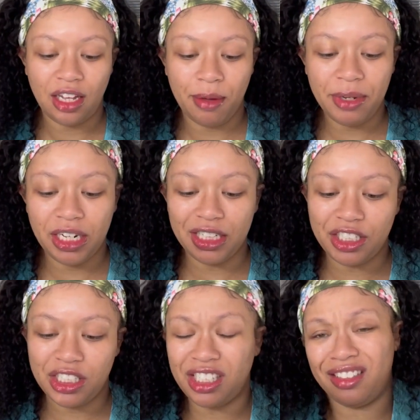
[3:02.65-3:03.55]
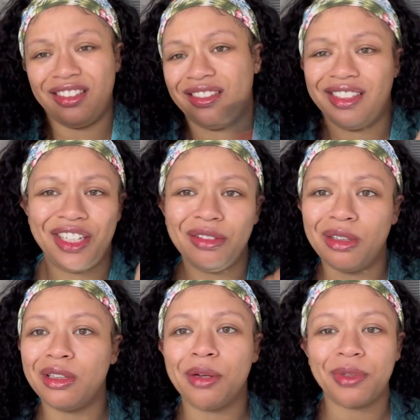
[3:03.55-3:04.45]
I mean, it's just a cute
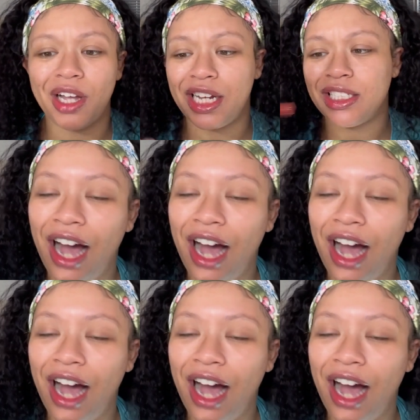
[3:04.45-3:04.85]
little lip gloss.